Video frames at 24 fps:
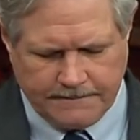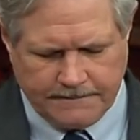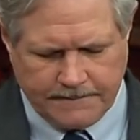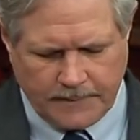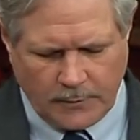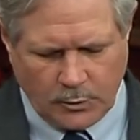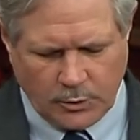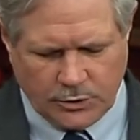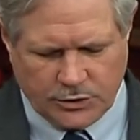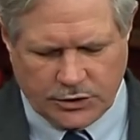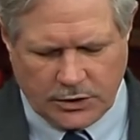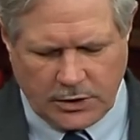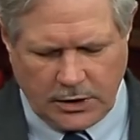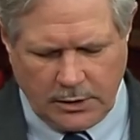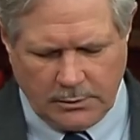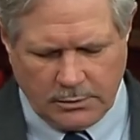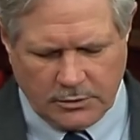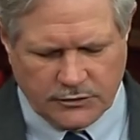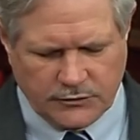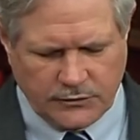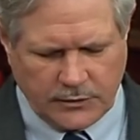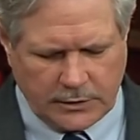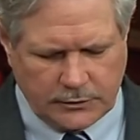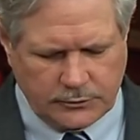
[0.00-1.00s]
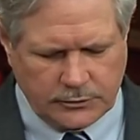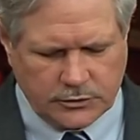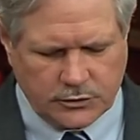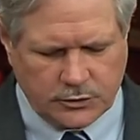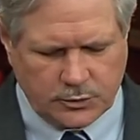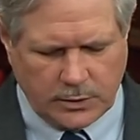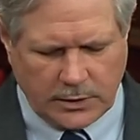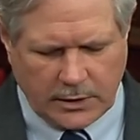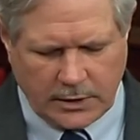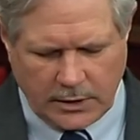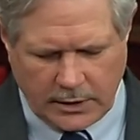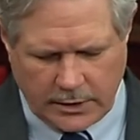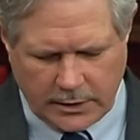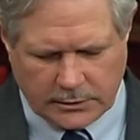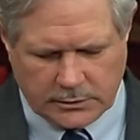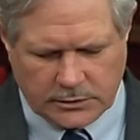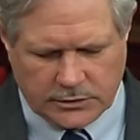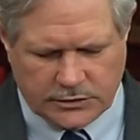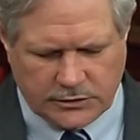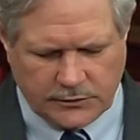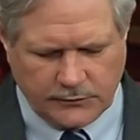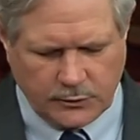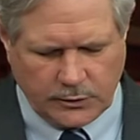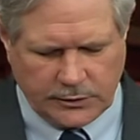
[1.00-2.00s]
which enables veterans,
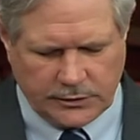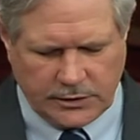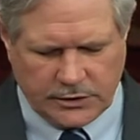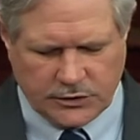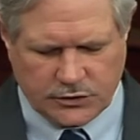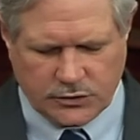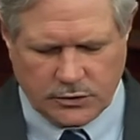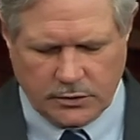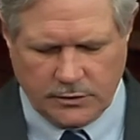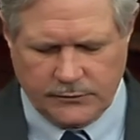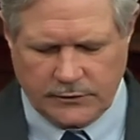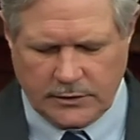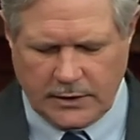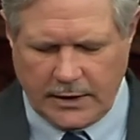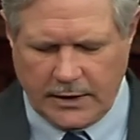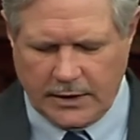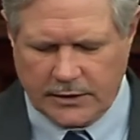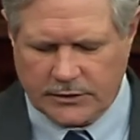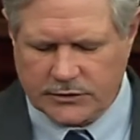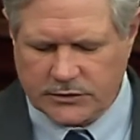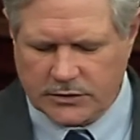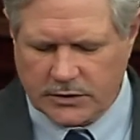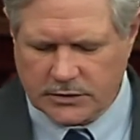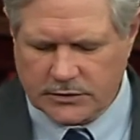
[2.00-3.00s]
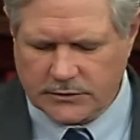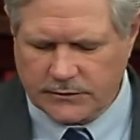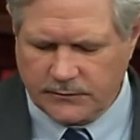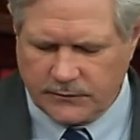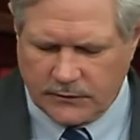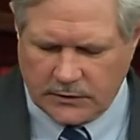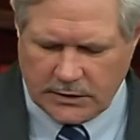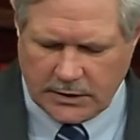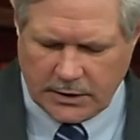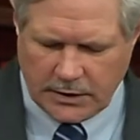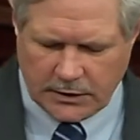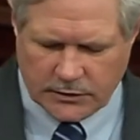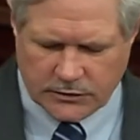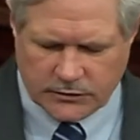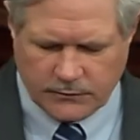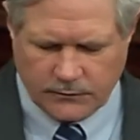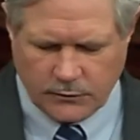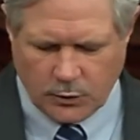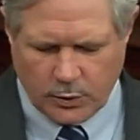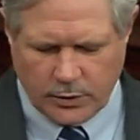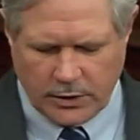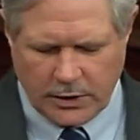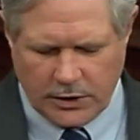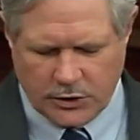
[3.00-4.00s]
regardless of when they serve, to access VA's
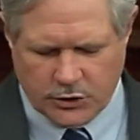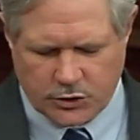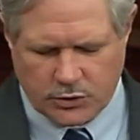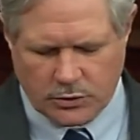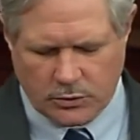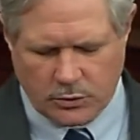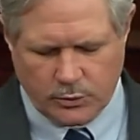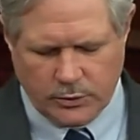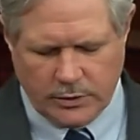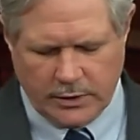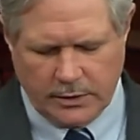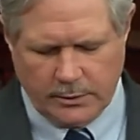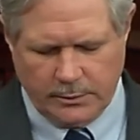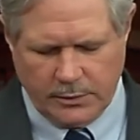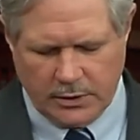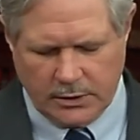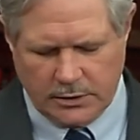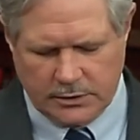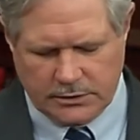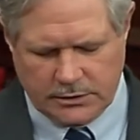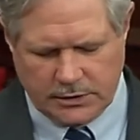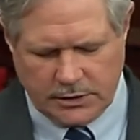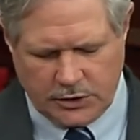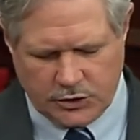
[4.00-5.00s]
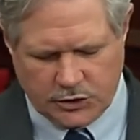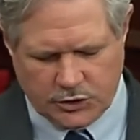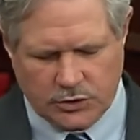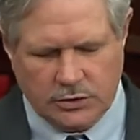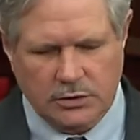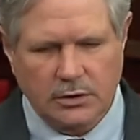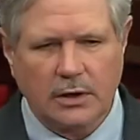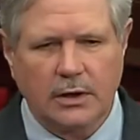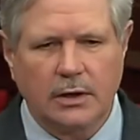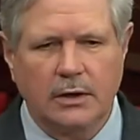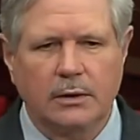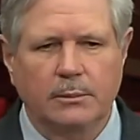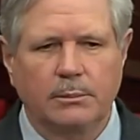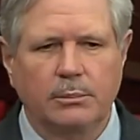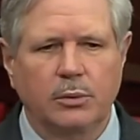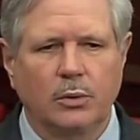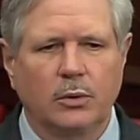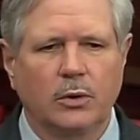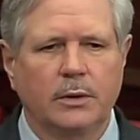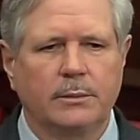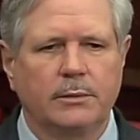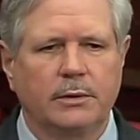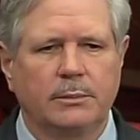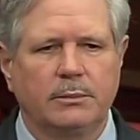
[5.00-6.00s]
vocational rehabilitation and
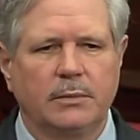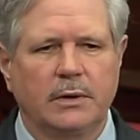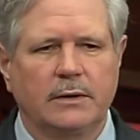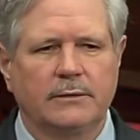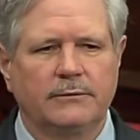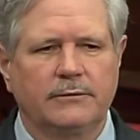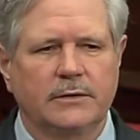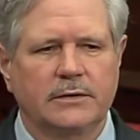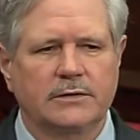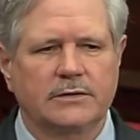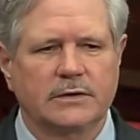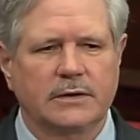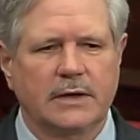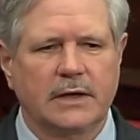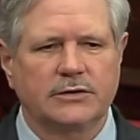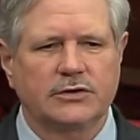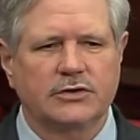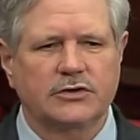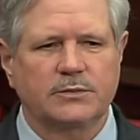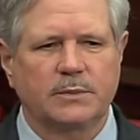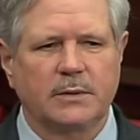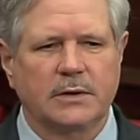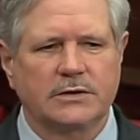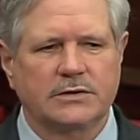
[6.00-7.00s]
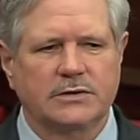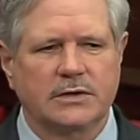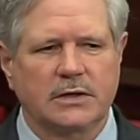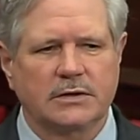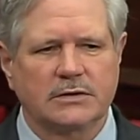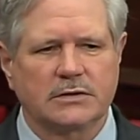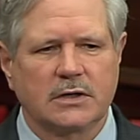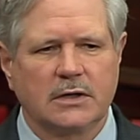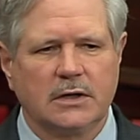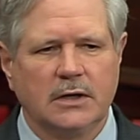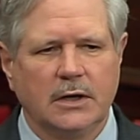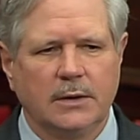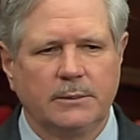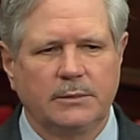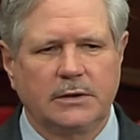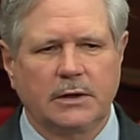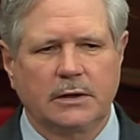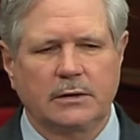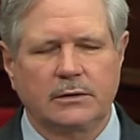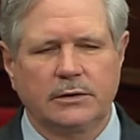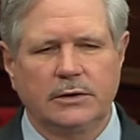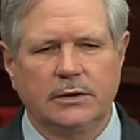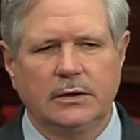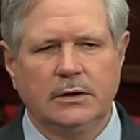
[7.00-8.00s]
employment benefits. And that just makes sense,
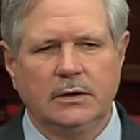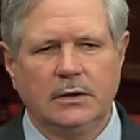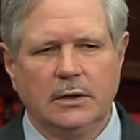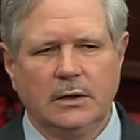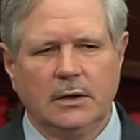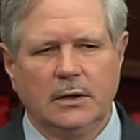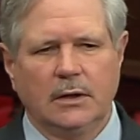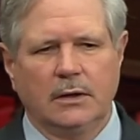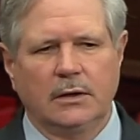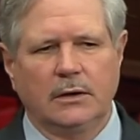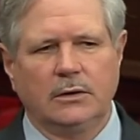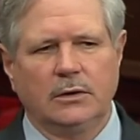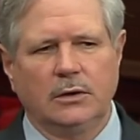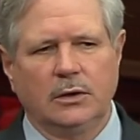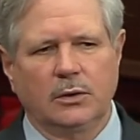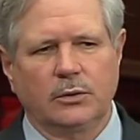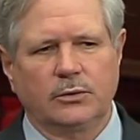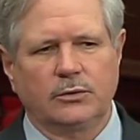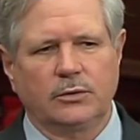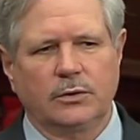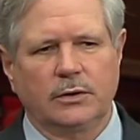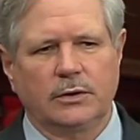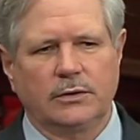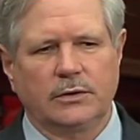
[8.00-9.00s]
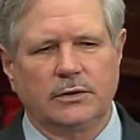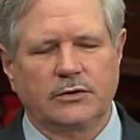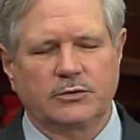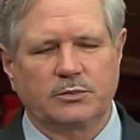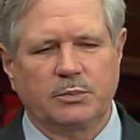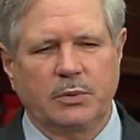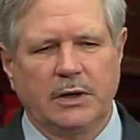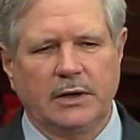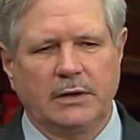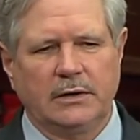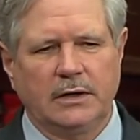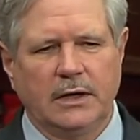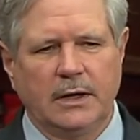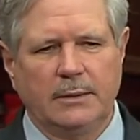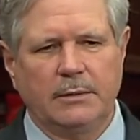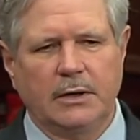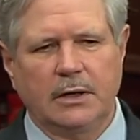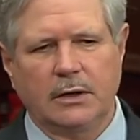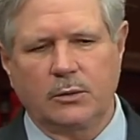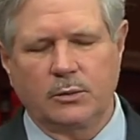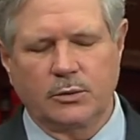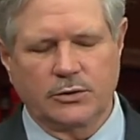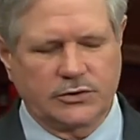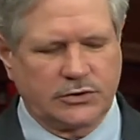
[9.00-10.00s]
particularly, you know, during this
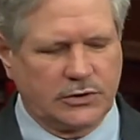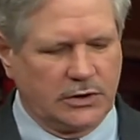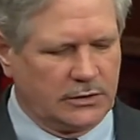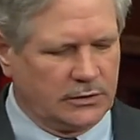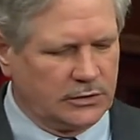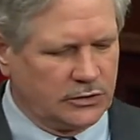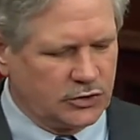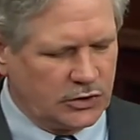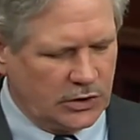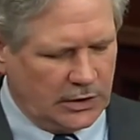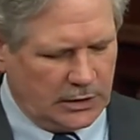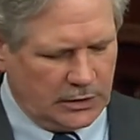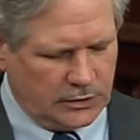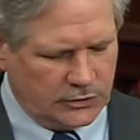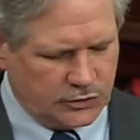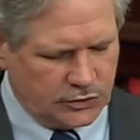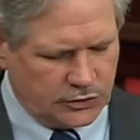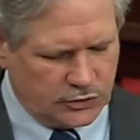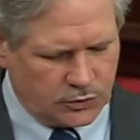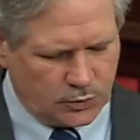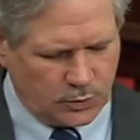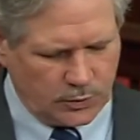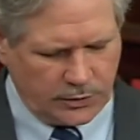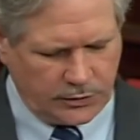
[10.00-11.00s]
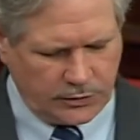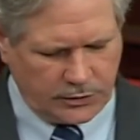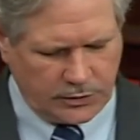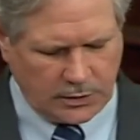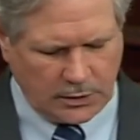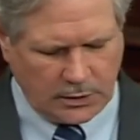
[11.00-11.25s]
pandemic. We're seeing the challenges with